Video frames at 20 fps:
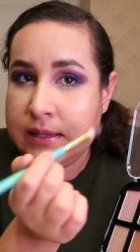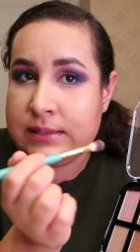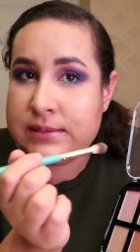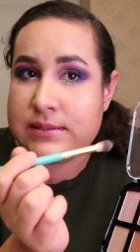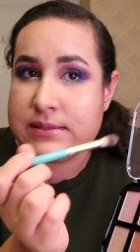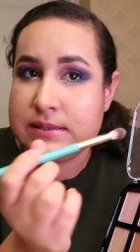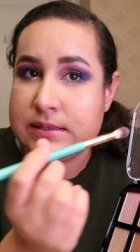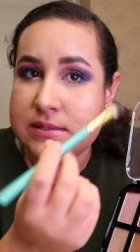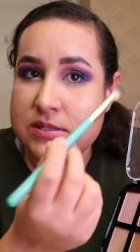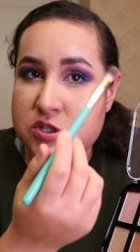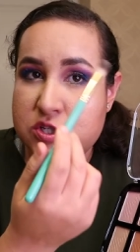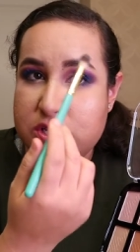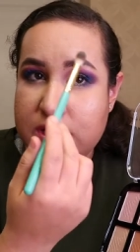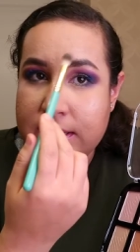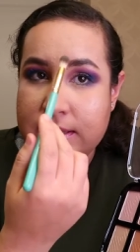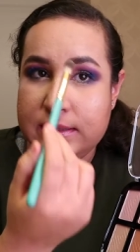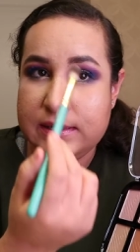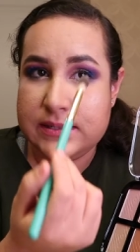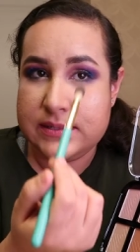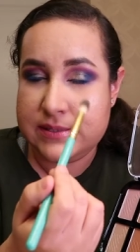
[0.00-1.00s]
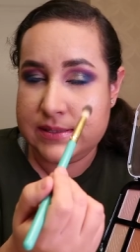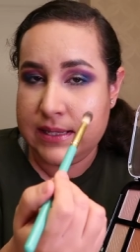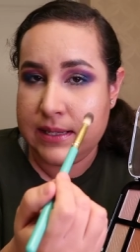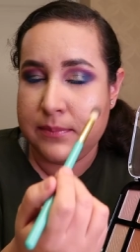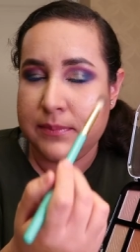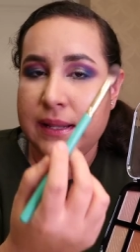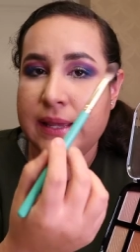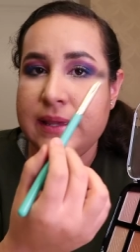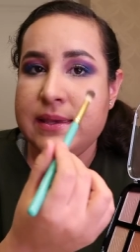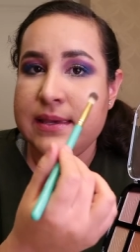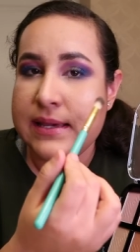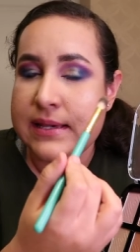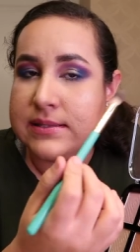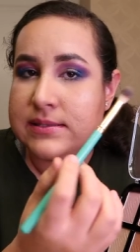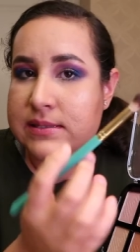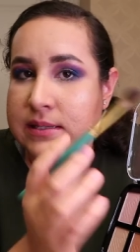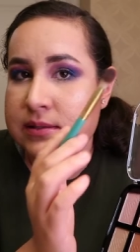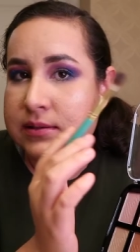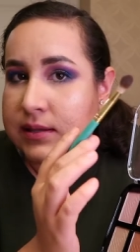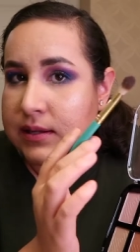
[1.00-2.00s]
it doesn't shine the same. Like,
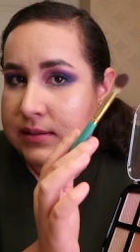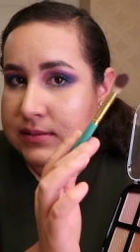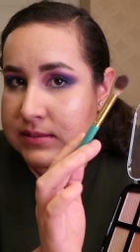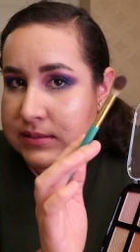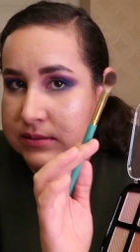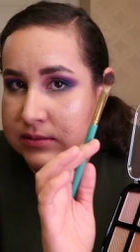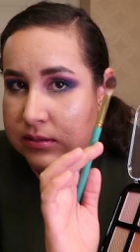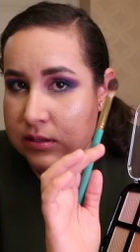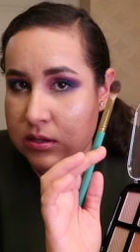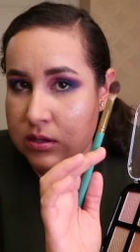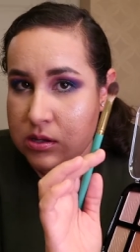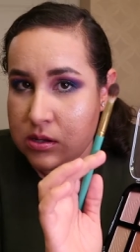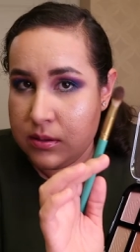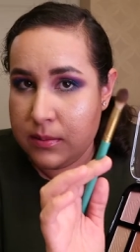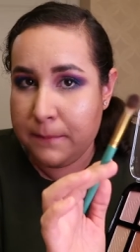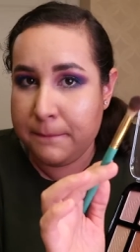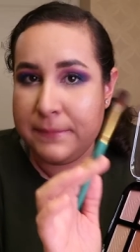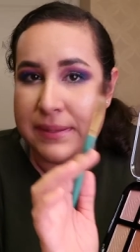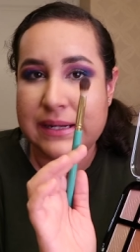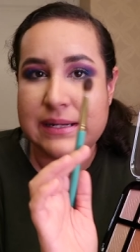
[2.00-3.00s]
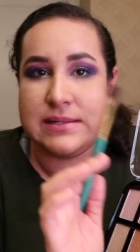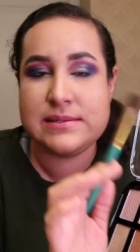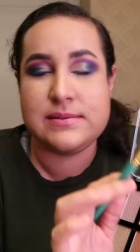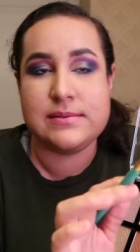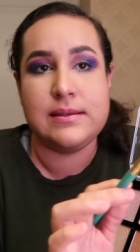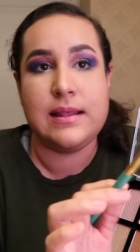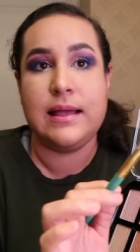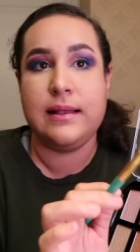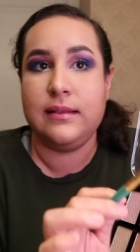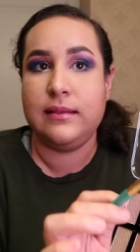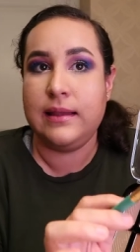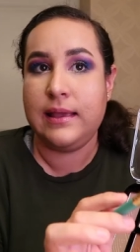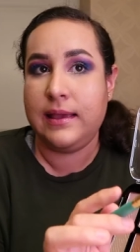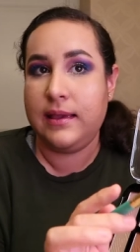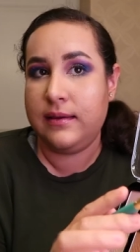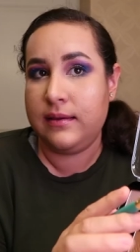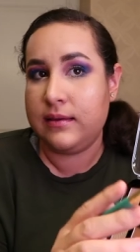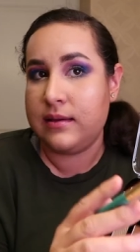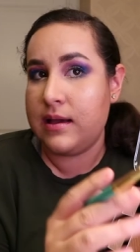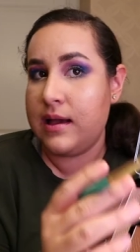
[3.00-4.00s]
yes, it does, but it's not
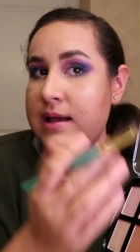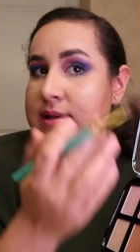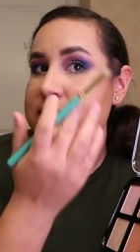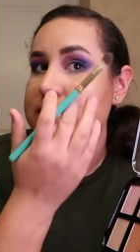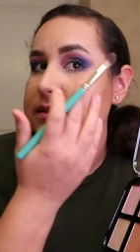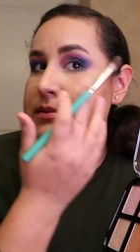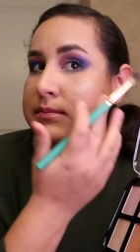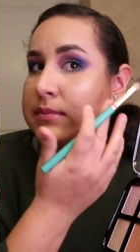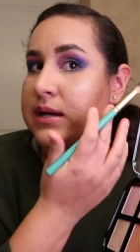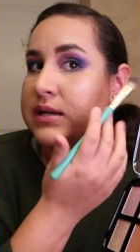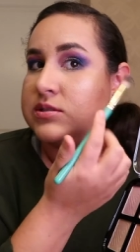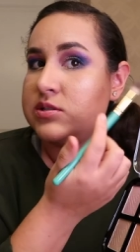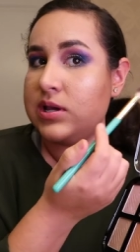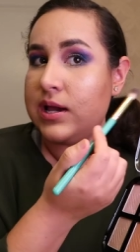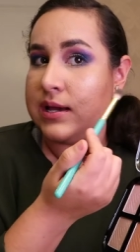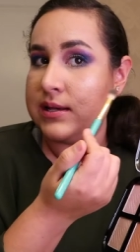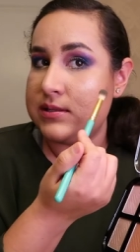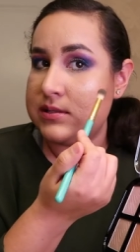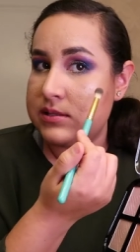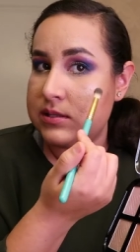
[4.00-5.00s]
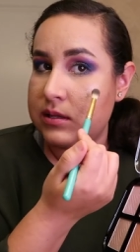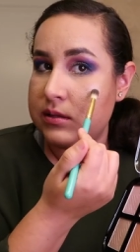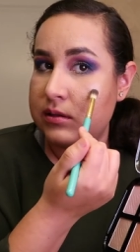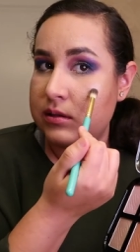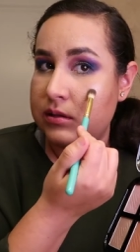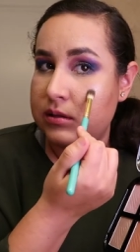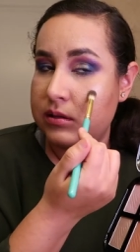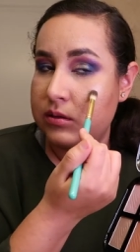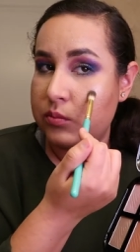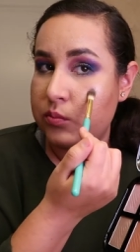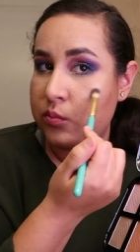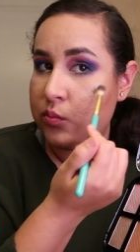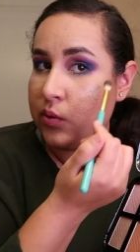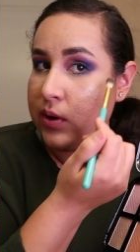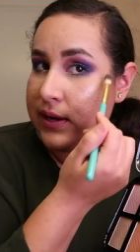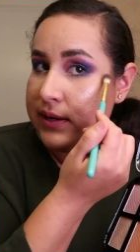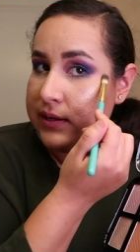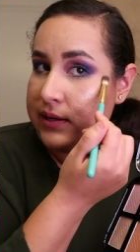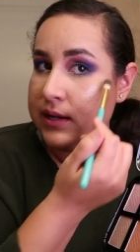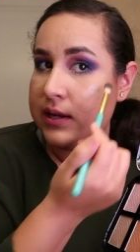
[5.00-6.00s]
like as much as
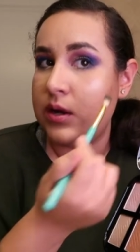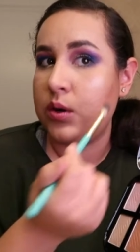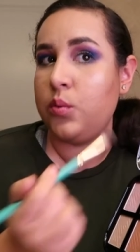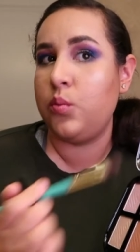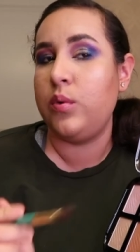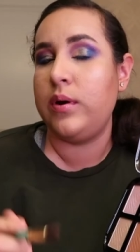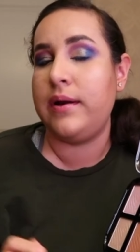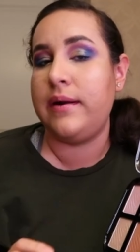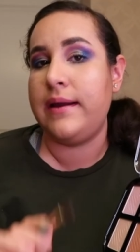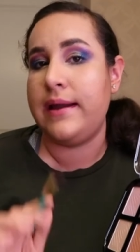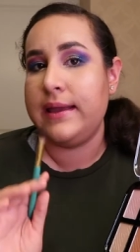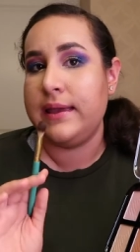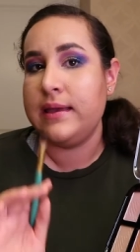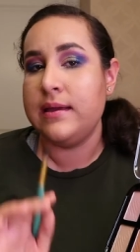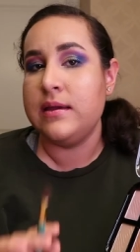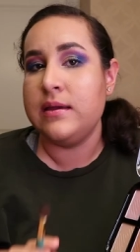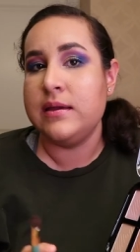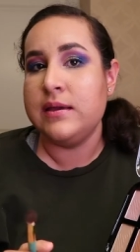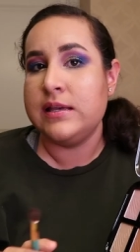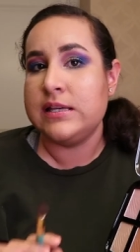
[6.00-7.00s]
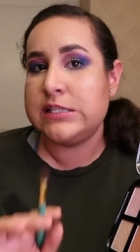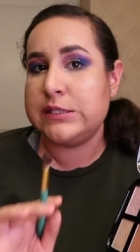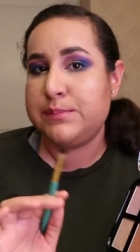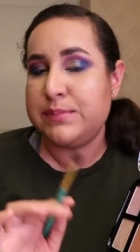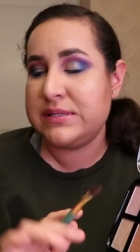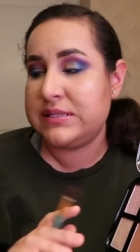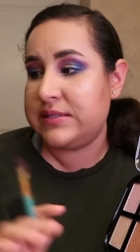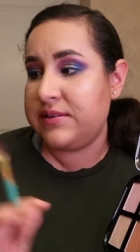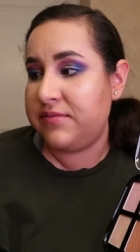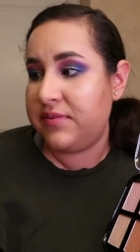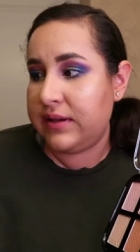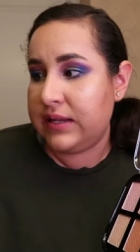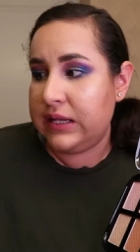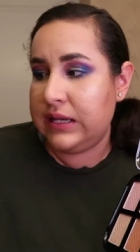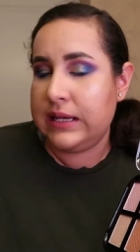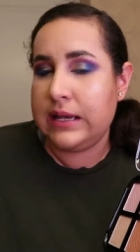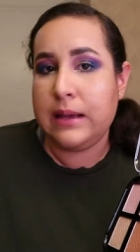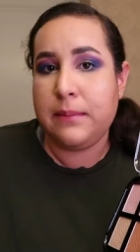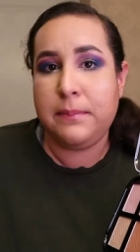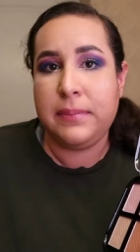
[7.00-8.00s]
right here where I
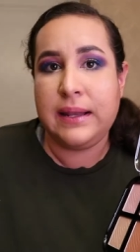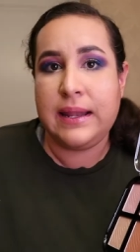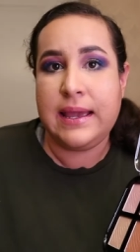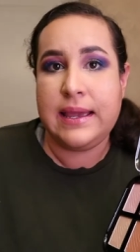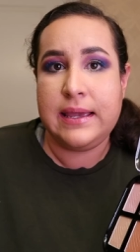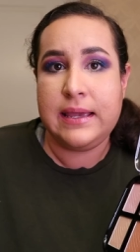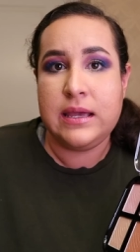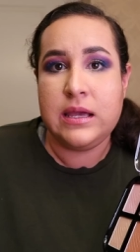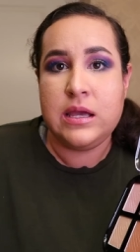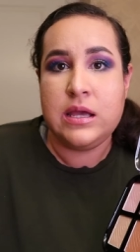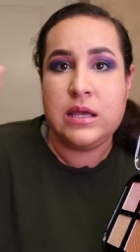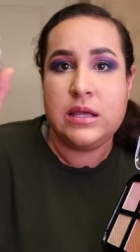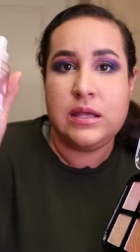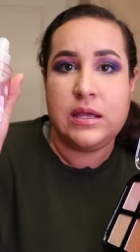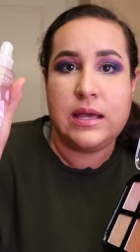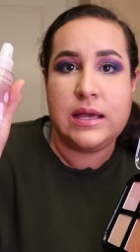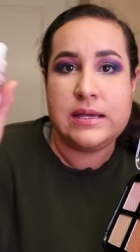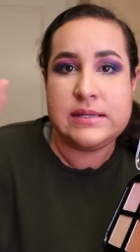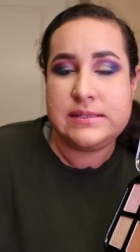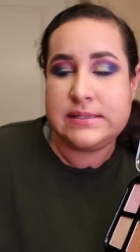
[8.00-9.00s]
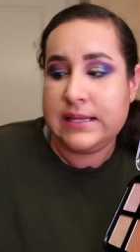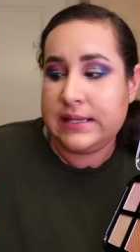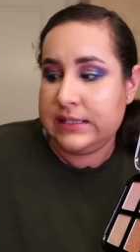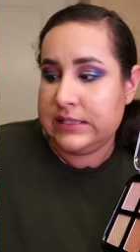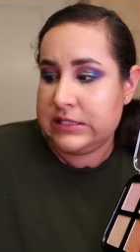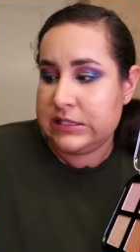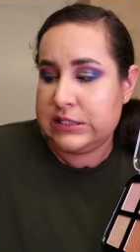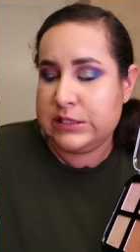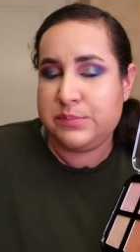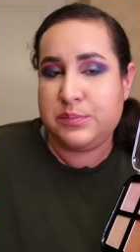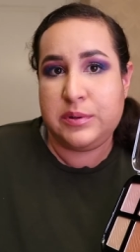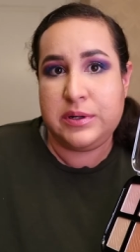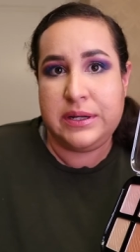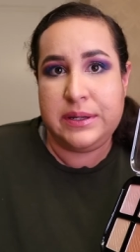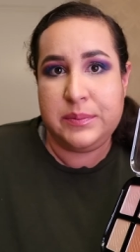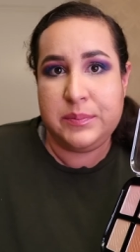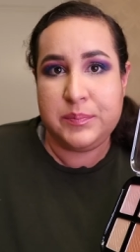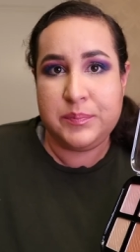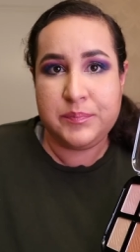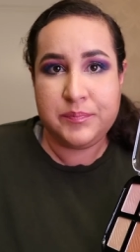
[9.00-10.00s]
specifically apply a setting
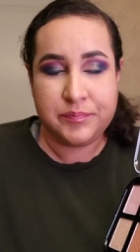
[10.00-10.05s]
spray.